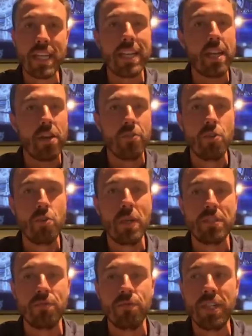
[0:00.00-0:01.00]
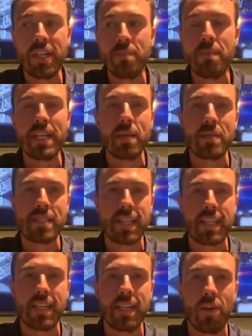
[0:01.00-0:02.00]
Hannu is really big in
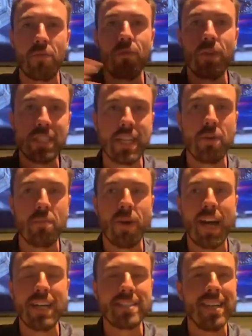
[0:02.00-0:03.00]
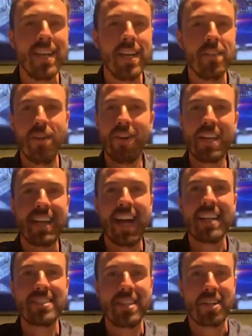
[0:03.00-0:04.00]
particular on resale price. The only
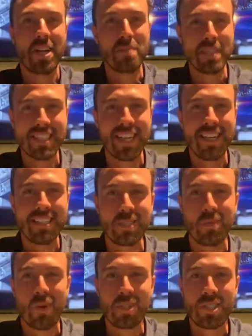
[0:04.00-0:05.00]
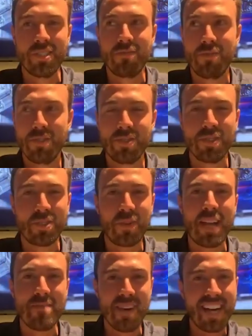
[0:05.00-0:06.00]
guys that are going to be selling this watch in the future in the grey
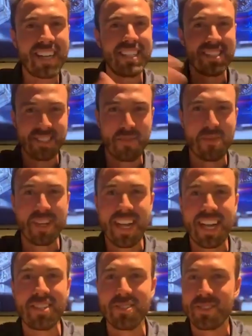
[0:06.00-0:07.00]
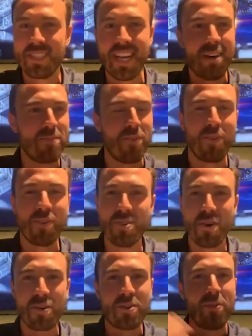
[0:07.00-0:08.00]
market is someone like yourself or, you know,
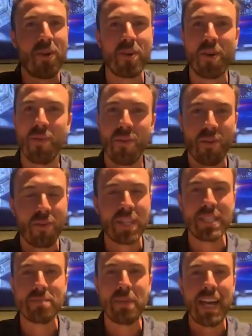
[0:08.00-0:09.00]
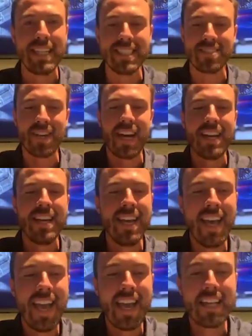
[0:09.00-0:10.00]
Chrono or all these pages, yeah. Right?
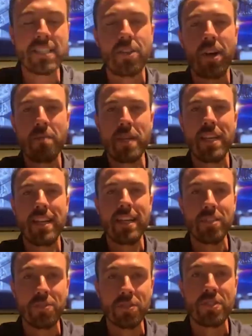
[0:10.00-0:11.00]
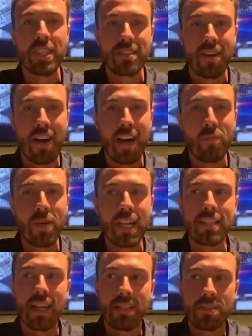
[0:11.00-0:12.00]
And, and it's going to be an interesting time when it
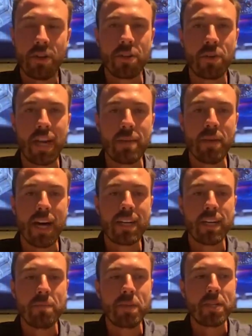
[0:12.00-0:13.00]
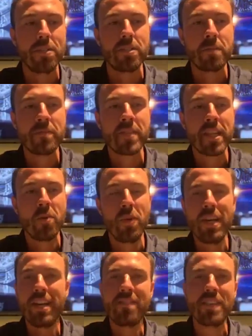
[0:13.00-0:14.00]
does go to grey market, because we're
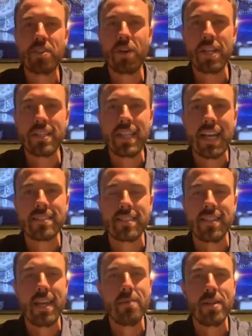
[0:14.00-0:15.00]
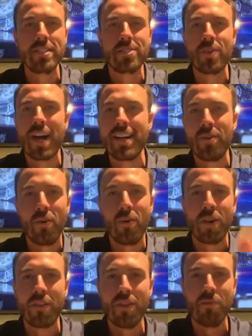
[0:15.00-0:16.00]
even turning down celebrities trying to order
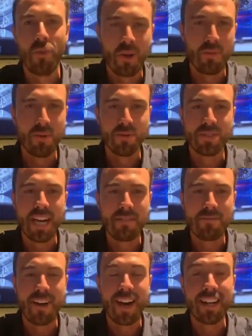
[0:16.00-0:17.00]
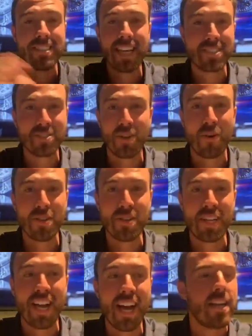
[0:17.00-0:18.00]
the Royal Blue Sapphire and say, sorry, you
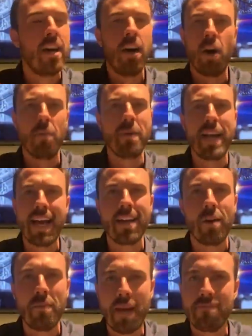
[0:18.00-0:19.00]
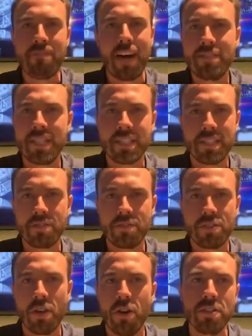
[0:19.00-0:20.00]
can't. Oh, but hey, I'll pay five hundred, six hundred
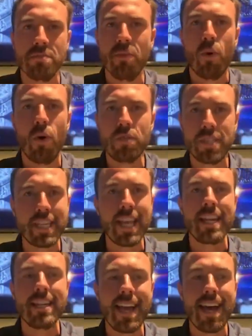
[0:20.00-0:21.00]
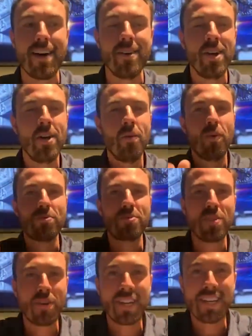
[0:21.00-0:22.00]
dollars more to get it now. Well,
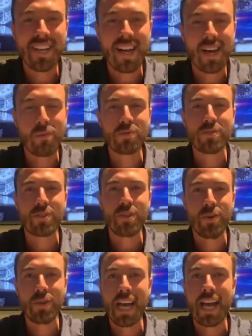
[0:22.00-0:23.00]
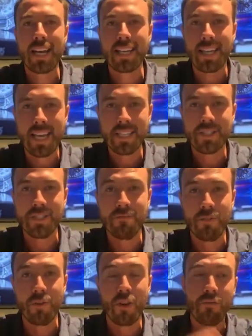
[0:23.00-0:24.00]
sorry, uh, we'll secure your allocation
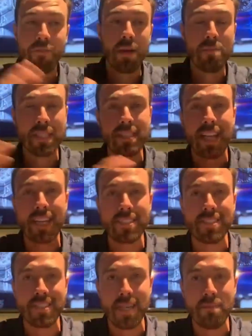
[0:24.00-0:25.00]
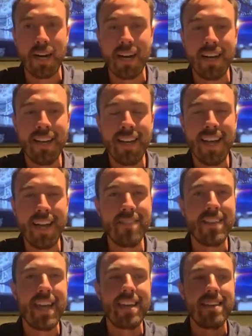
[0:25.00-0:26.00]
for November slash December. And
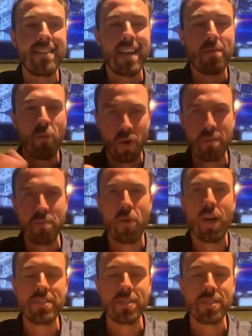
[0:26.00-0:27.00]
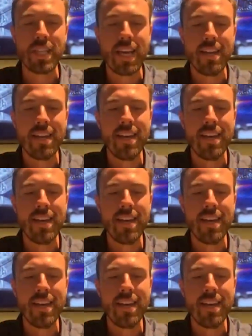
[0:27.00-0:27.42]
they, they want it more, as you said.